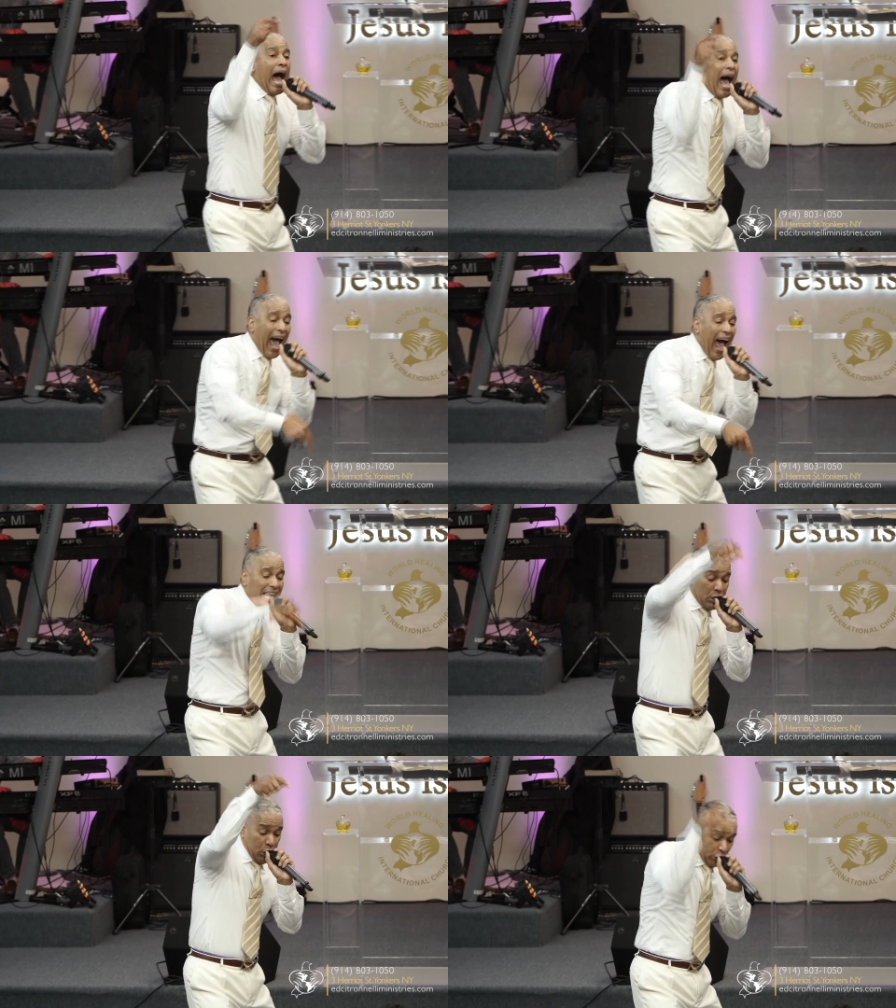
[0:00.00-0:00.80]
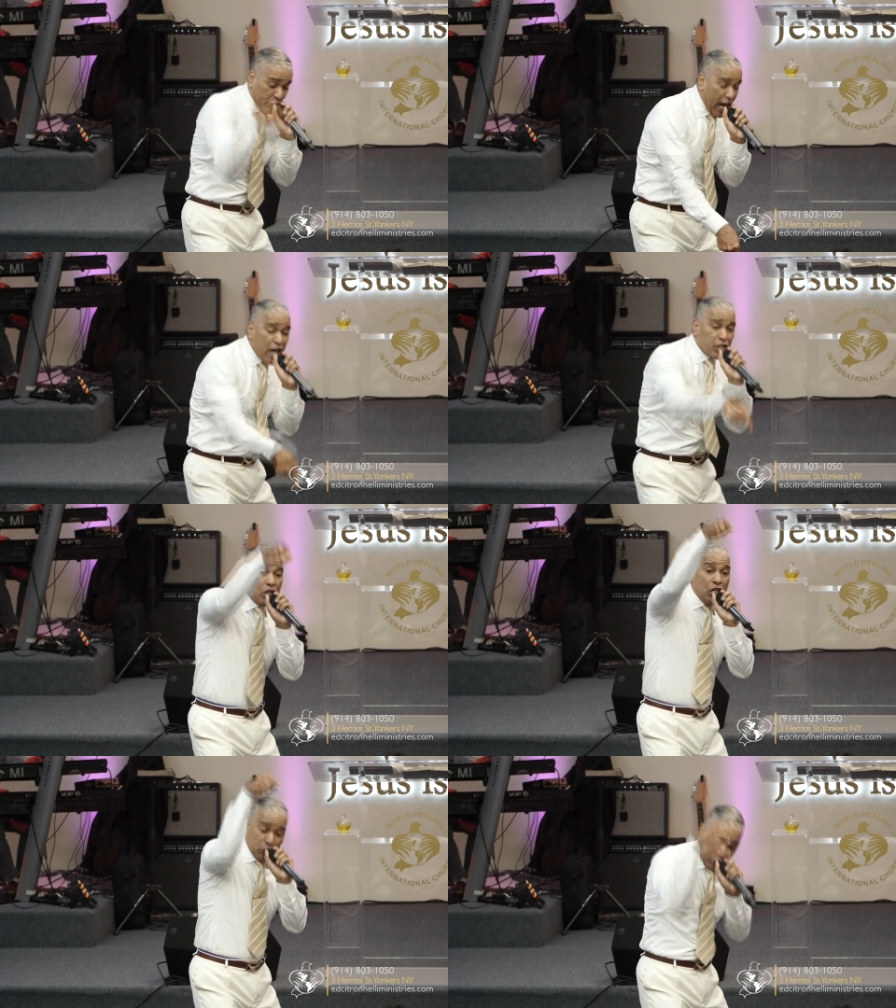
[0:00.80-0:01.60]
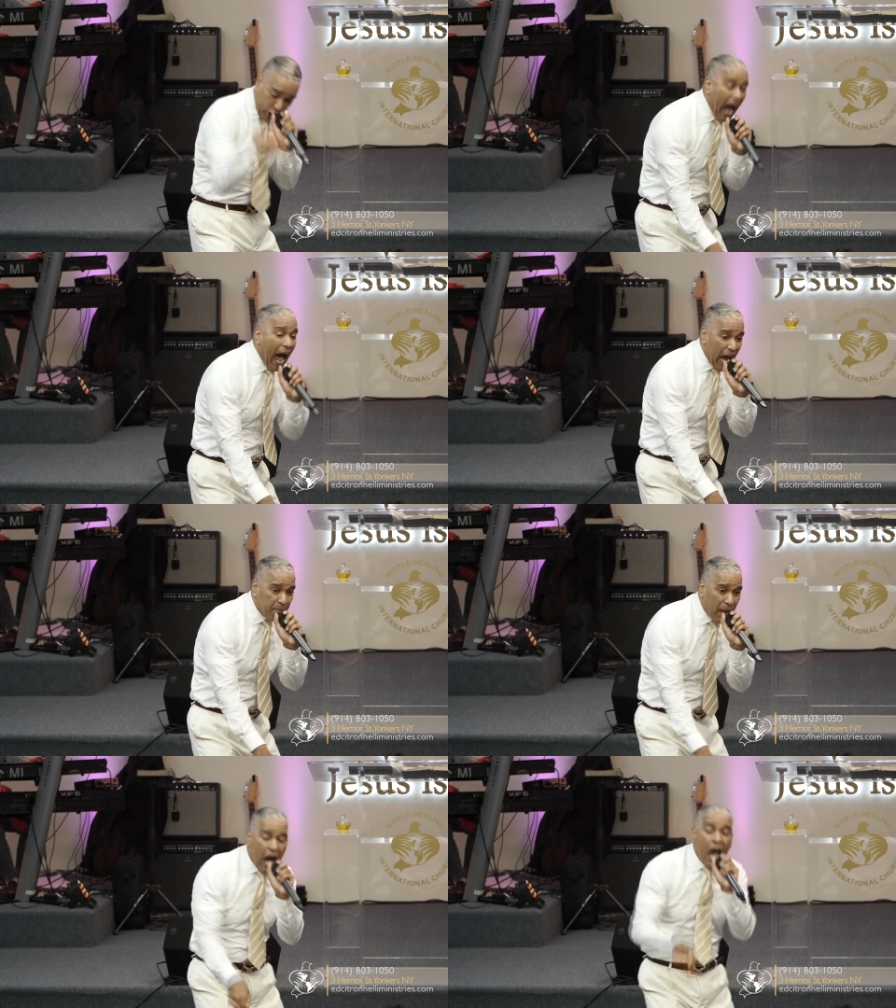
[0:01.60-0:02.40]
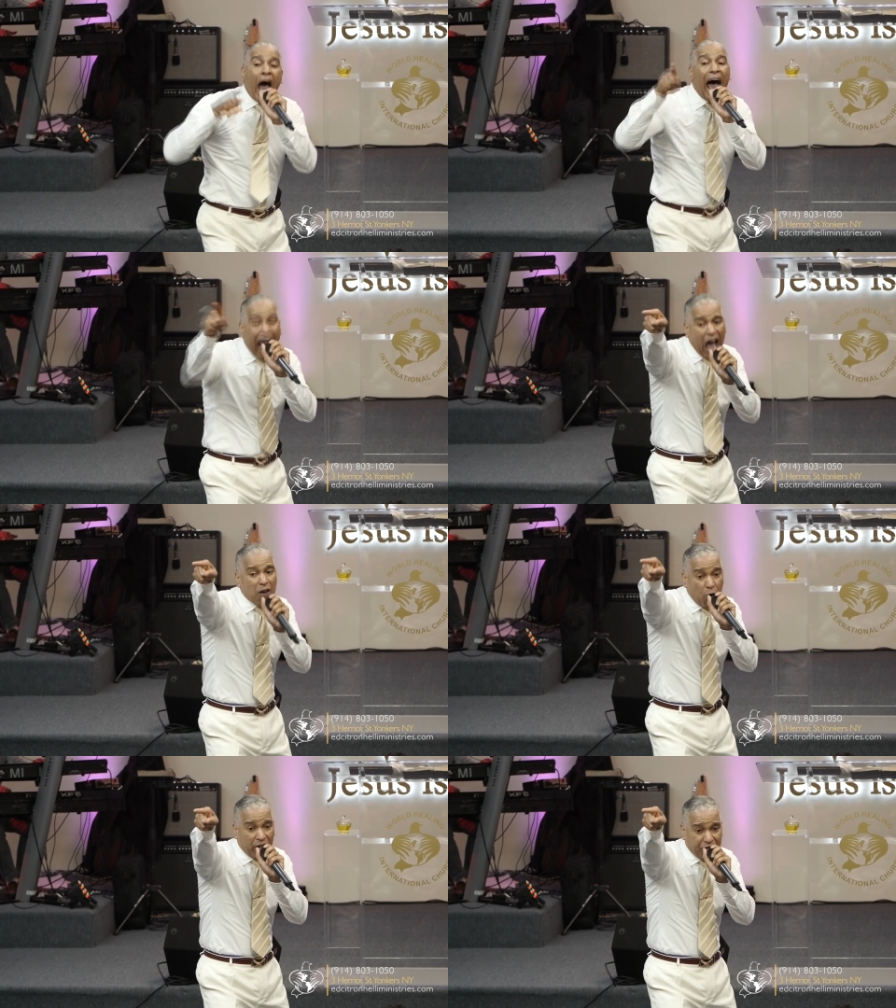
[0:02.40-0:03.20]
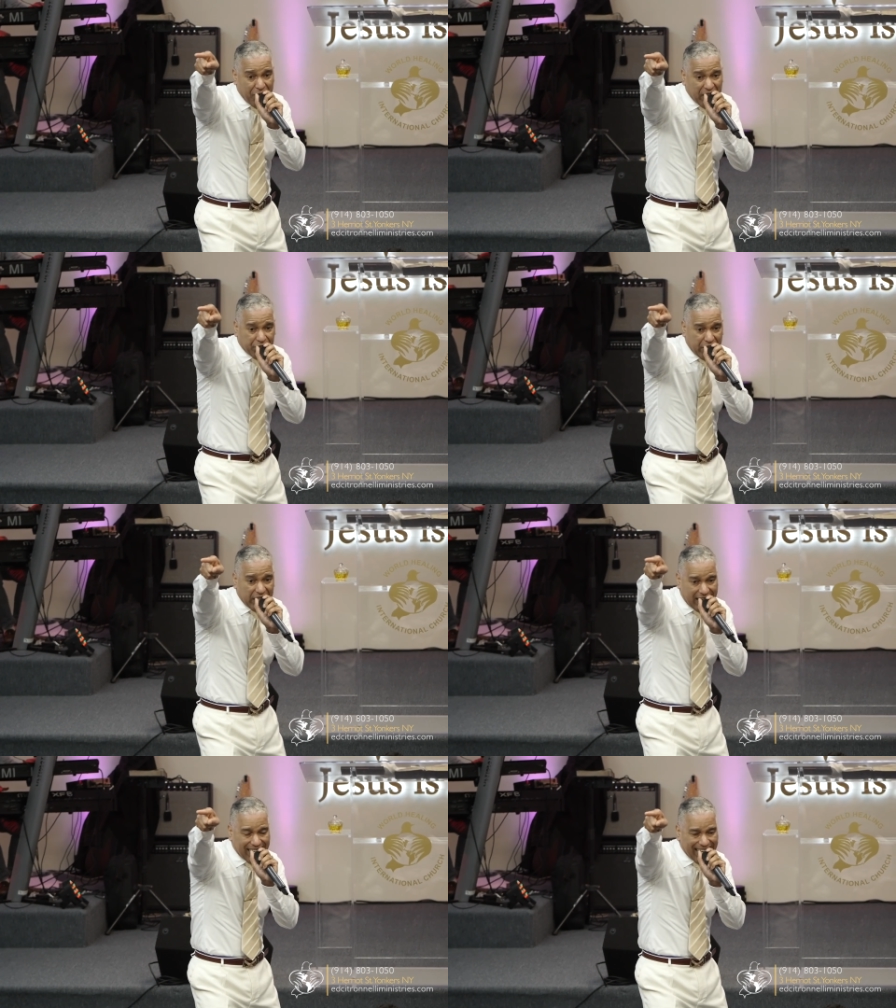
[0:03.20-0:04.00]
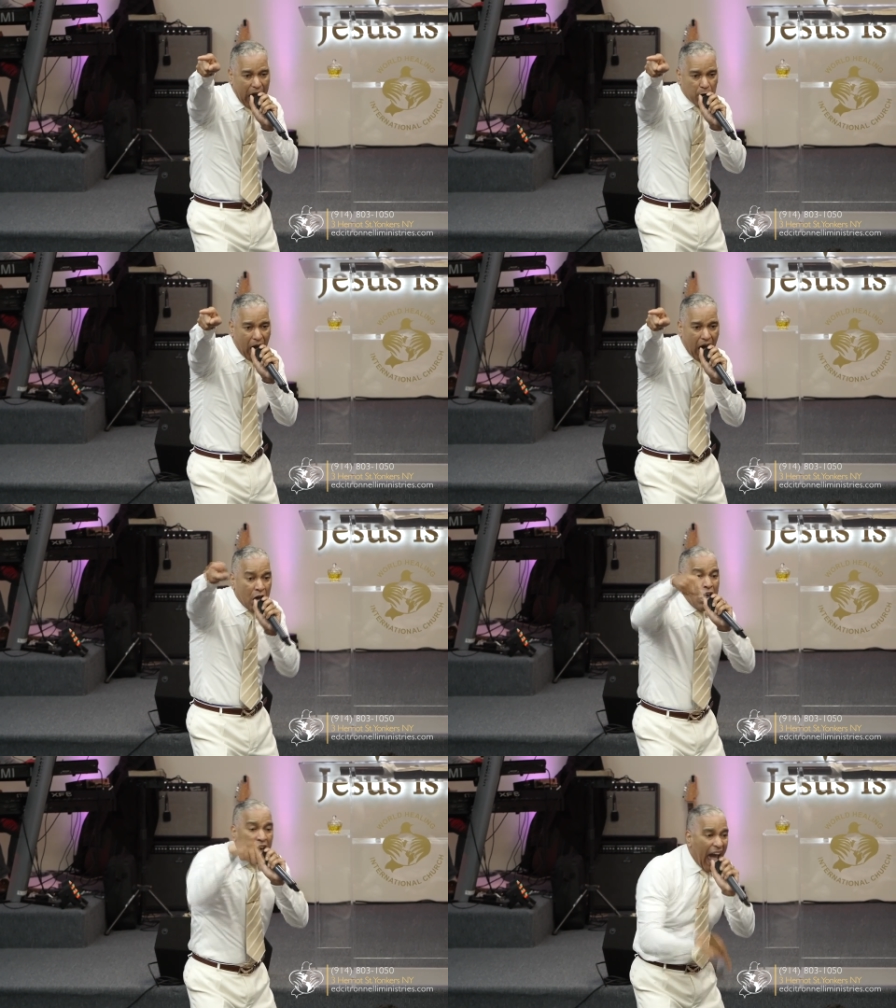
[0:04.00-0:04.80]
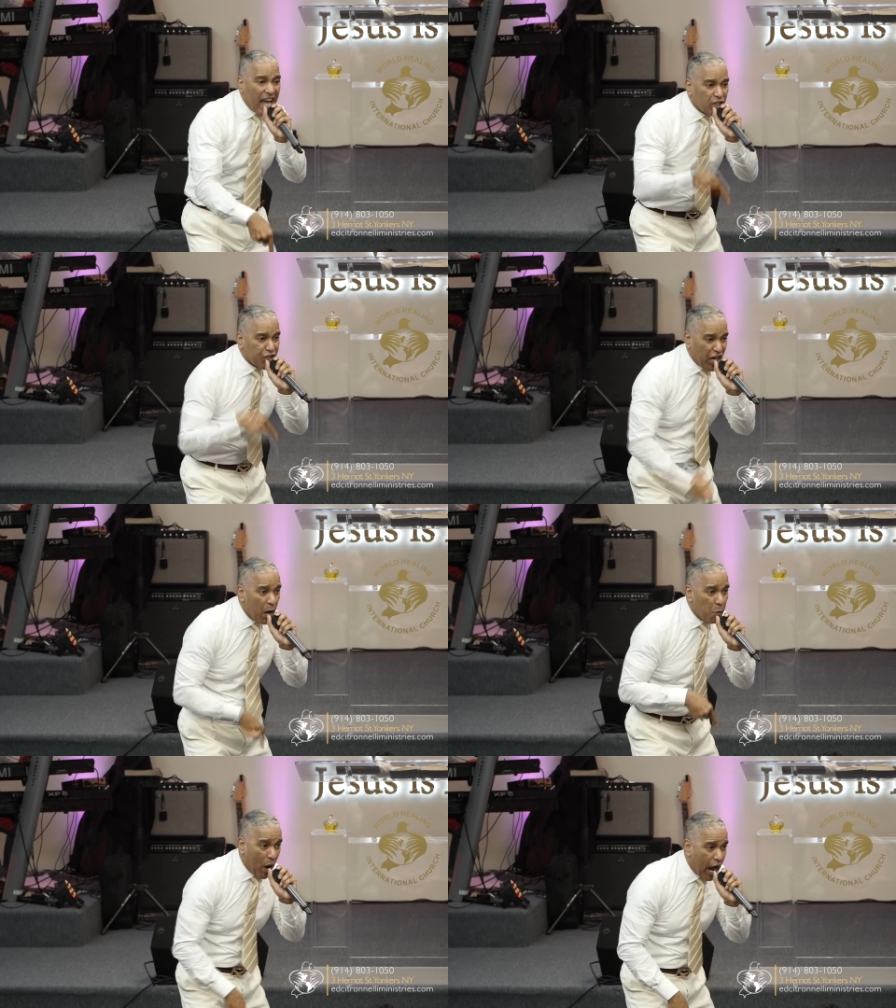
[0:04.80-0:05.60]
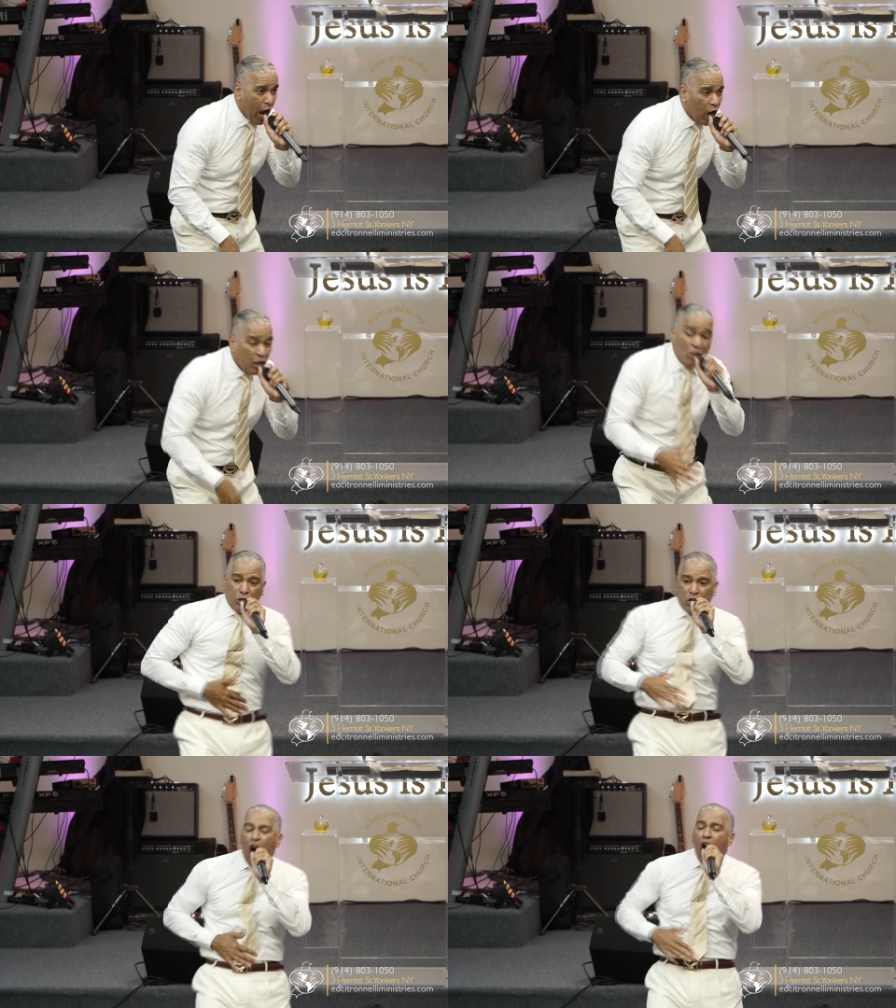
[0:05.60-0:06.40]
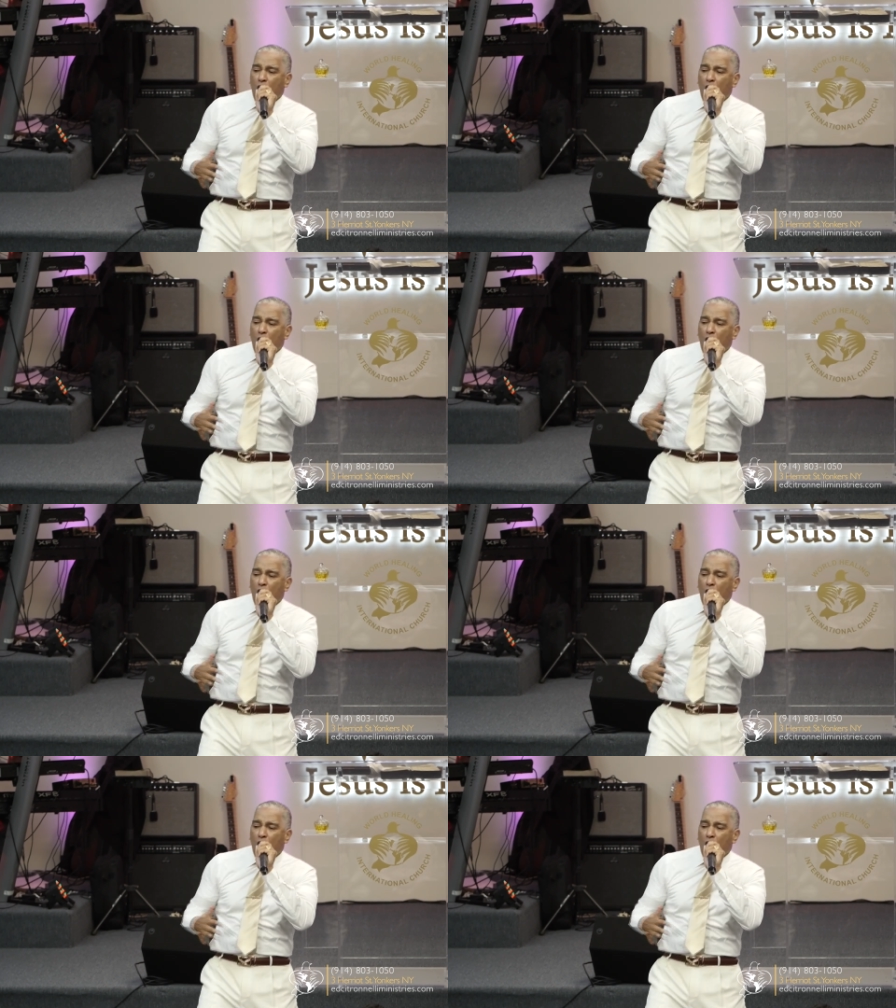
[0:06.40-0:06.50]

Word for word: At this time I will visit Sarah and she will no